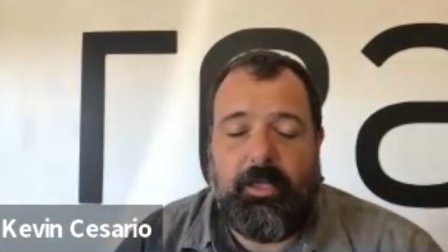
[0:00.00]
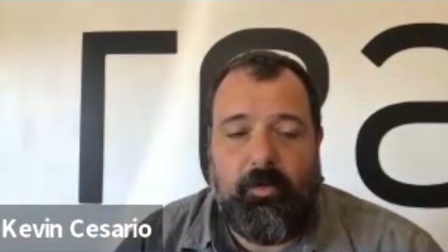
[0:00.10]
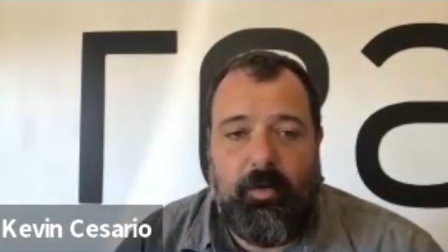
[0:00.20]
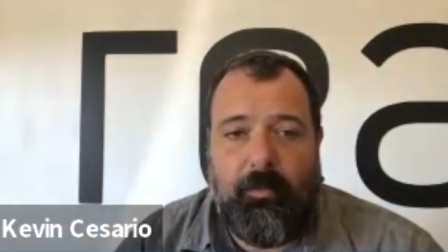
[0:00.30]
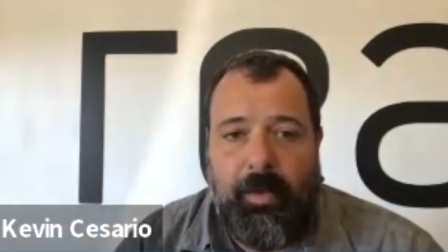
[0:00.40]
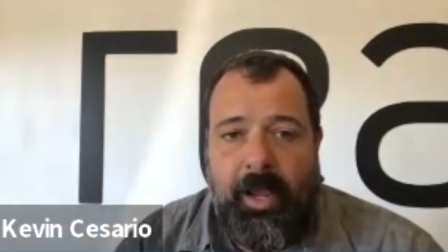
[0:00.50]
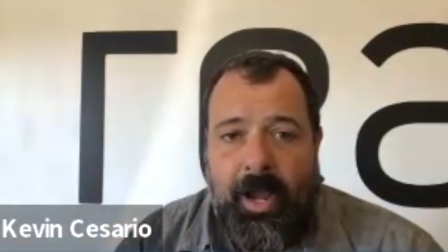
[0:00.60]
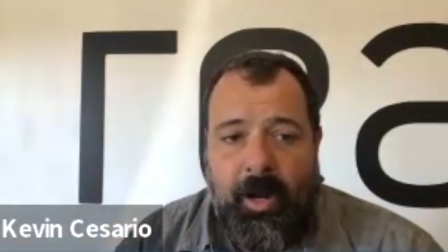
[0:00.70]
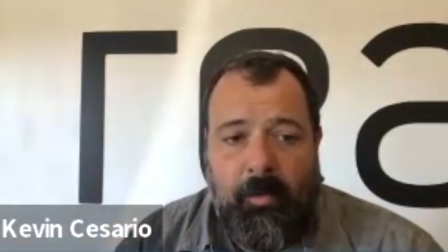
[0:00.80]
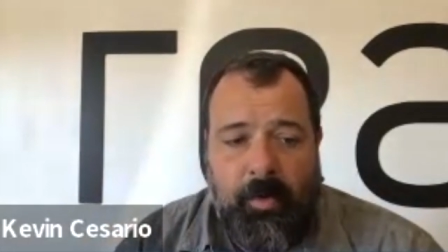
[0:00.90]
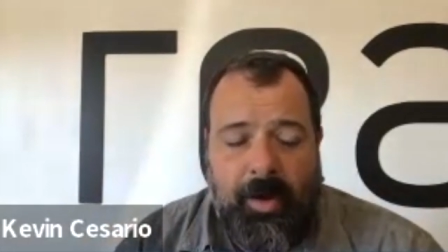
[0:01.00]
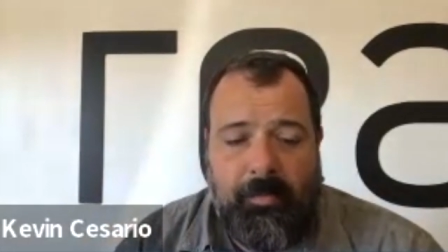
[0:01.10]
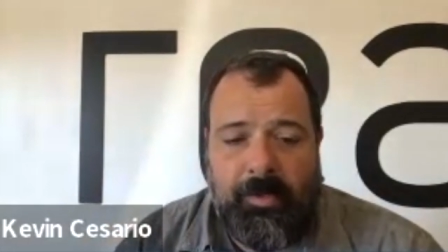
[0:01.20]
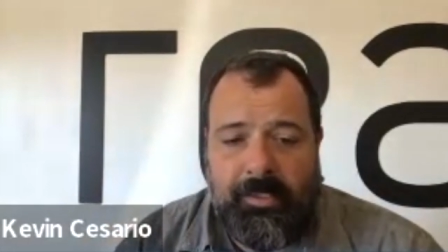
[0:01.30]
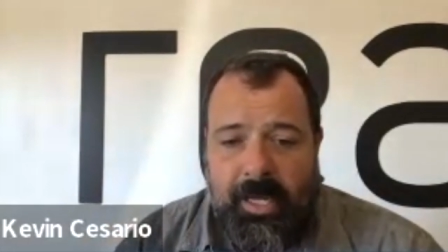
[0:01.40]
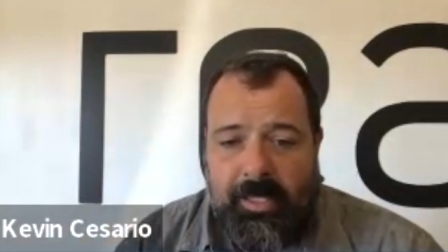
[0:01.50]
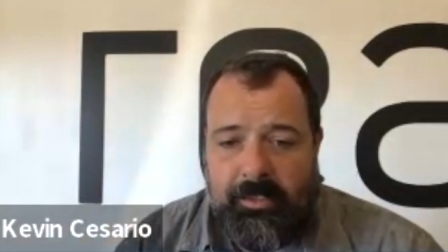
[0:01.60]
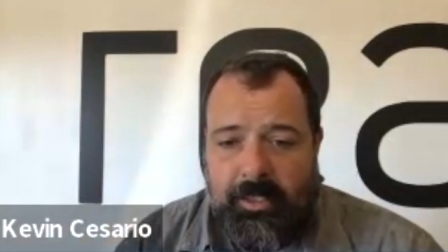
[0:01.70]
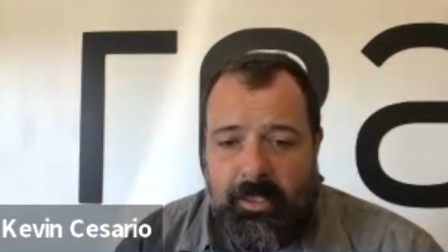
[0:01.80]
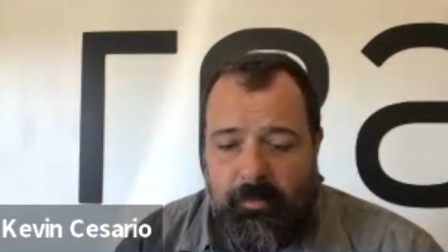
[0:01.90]
you will pay higher property
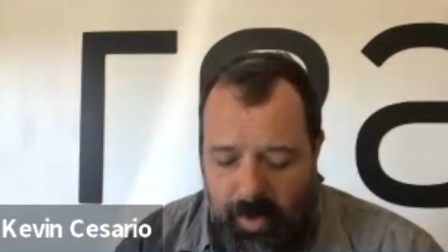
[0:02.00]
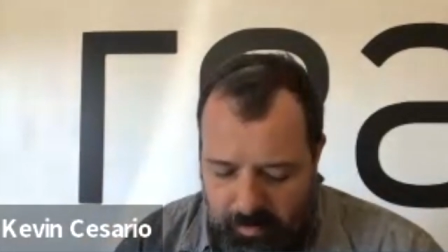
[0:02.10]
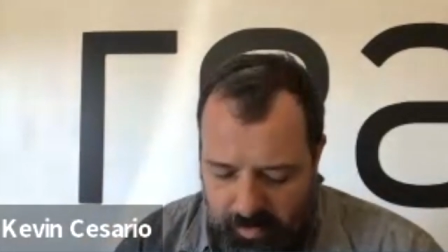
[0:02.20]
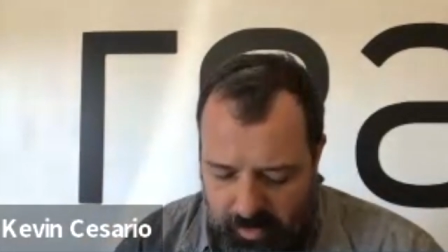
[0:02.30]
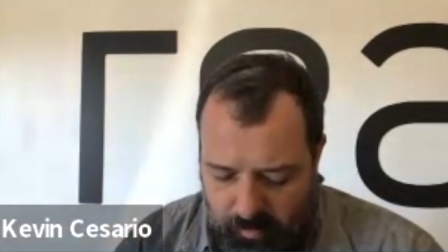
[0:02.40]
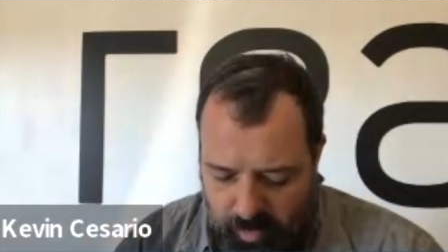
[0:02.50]
taxes on the property than